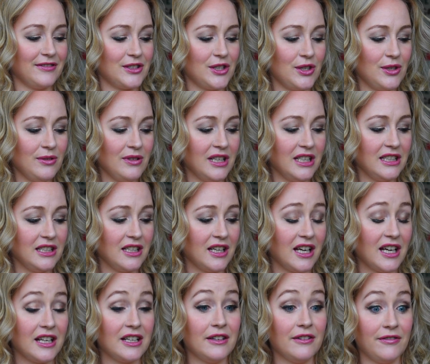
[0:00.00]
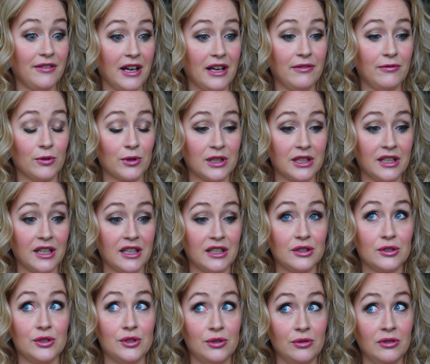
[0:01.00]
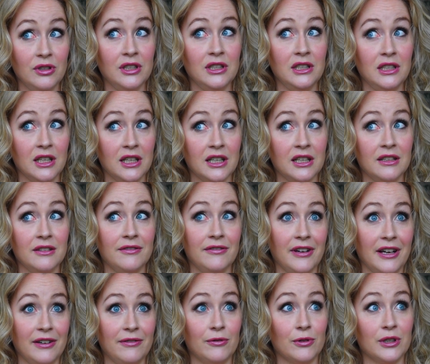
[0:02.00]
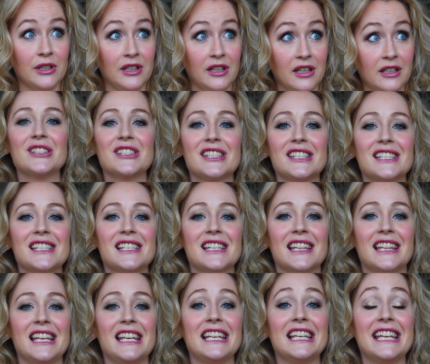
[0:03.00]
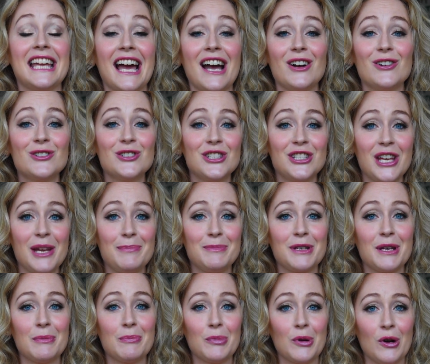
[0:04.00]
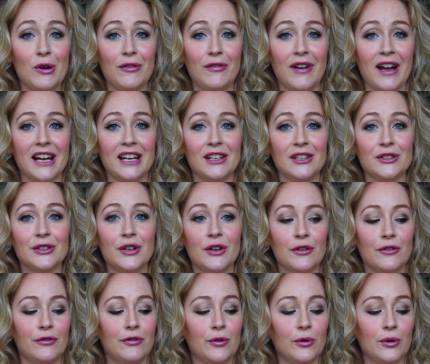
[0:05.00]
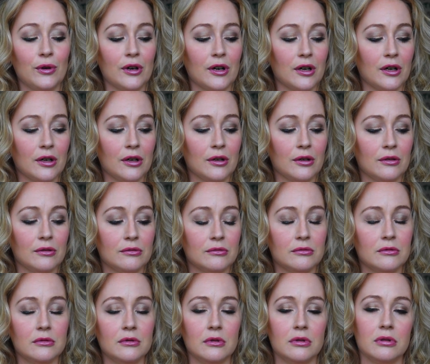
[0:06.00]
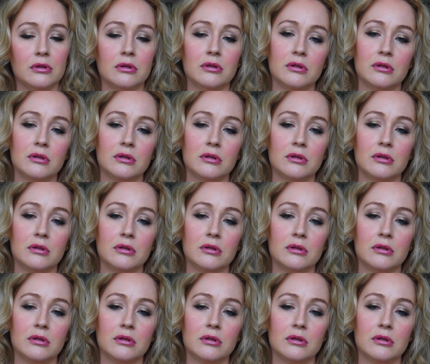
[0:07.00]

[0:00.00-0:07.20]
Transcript: Two ninety nine dollars Two ninety nine five forty nine. dollars dollars dollars Purchased the gouge shaped and profiled for oh,